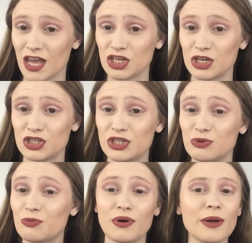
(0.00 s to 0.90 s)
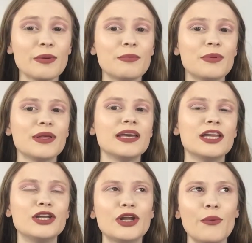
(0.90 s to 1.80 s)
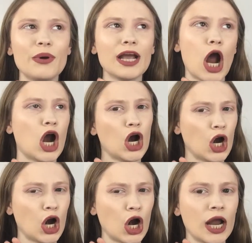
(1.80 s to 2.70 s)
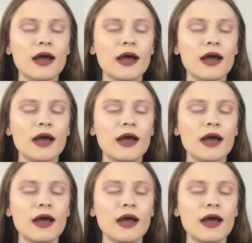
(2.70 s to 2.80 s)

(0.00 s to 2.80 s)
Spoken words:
she will probably, knowing her,